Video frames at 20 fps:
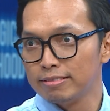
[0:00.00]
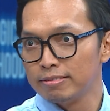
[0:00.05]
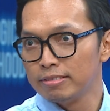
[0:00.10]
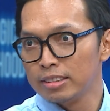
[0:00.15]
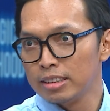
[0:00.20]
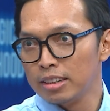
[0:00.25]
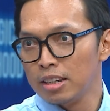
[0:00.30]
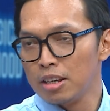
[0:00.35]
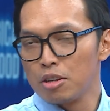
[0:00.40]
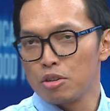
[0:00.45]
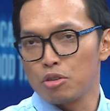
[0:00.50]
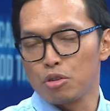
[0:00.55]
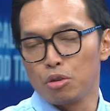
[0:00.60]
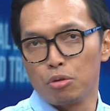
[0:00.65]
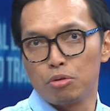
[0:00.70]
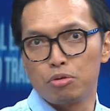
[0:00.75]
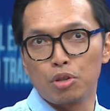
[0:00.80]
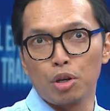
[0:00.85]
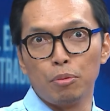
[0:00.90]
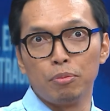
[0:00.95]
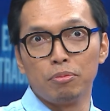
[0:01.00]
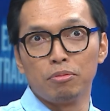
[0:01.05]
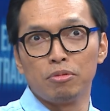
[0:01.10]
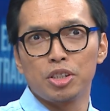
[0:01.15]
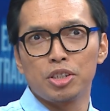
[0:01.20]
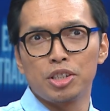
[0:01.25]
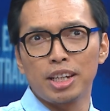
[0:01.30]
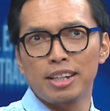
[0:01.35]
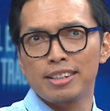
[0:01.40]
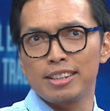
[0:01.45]
Mm. So from
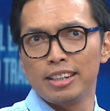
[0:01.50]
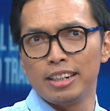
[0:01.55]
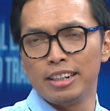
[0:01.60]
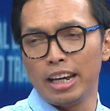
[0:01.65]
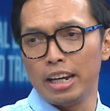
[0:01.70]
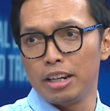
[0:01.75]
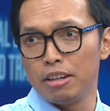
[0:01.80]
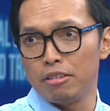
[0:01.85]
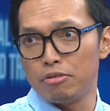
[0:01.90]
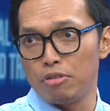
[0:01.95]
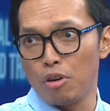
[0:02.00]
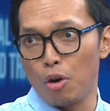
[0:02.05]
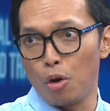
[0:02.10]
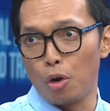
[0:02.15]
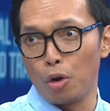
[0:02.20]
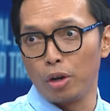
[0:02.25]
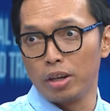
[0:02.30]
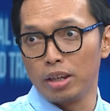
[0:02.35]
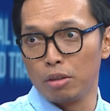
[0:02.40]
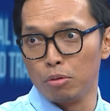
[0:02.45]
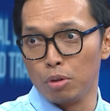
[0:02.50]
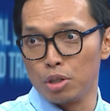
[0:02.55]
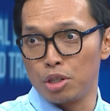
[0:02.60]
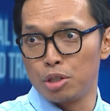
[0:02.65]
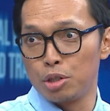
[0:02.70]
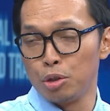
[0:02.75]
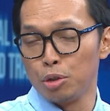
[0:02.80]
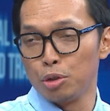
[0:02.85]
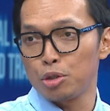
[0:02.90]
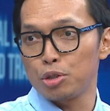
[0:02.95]
sixteen eighty-four, it was
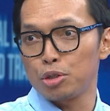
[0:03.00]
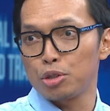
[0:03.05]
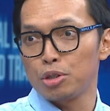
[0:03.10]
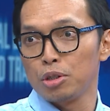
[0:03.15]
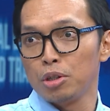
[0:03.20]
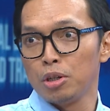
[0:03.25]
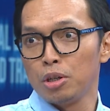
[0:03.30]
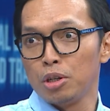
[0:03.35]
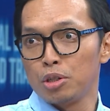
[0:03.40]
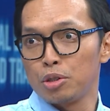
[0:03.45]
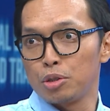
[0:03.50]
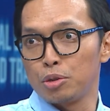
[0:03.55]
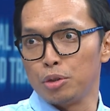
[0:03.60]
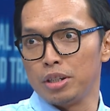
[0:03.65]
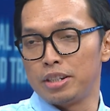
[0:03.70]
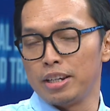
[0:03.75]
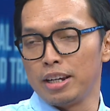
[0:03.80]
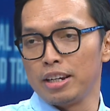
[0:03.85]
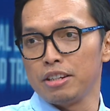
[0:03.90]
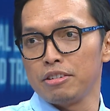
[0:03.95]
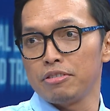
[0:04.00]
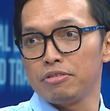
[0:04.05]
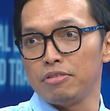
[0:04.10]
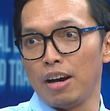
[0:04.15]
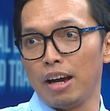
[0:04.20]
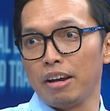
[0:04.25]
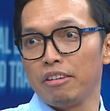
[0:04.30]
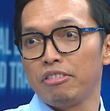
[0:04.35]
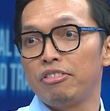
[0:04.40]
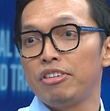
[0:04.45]
used to
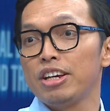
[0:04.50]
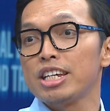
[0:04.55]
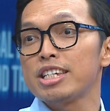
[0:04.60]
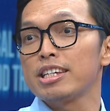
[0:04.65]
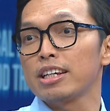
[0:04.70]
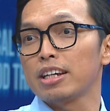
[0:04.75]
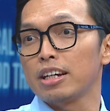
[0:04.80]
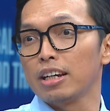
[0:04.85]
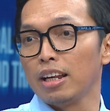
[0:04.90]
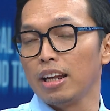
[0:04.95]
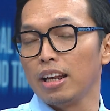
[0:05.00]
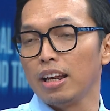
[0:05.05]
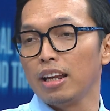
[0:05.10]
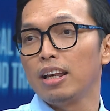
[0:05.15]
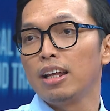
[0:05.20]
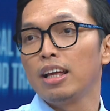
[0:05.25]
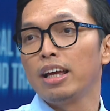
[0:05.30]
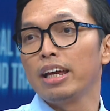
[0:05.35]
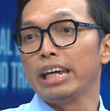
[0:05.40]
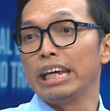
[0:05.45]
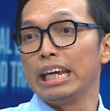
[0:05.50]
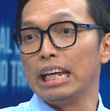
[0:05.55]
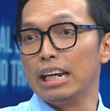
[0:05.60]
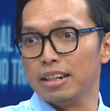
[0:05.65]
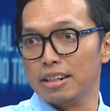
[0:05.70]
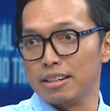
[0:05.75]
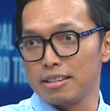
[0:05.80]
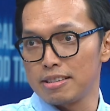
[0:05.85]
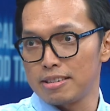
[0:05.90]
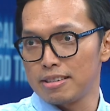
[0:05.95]
identify physical
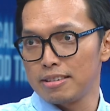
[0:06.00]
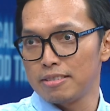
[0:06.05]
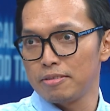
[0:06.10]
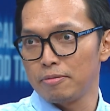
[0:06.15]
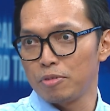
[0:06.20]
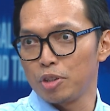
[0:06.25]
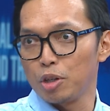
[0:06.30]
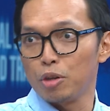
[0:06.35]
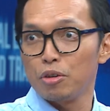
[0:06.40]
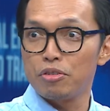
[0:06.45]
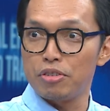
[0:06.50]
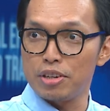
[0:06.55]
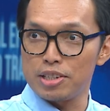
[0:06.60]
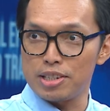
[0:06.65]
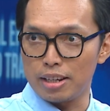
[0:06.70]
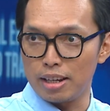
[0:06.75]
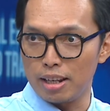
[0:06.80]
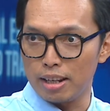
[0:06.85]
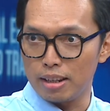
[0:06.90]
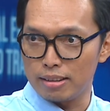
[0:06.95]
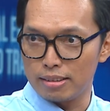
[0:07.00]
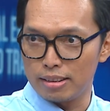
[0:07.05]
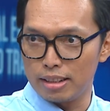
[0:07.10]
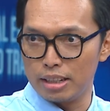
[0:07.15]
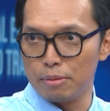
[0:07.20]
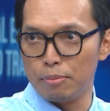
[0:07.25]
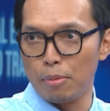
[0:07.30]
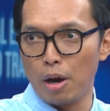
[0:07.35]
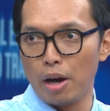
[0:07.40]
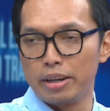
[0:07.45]
illness, mm. physical, in
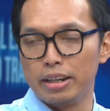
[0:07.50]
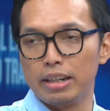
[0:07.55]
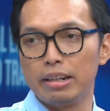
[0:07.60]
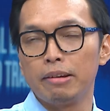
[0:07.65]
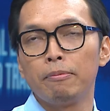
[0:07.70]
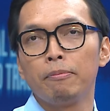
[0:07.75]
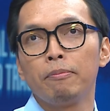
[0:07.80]
the body.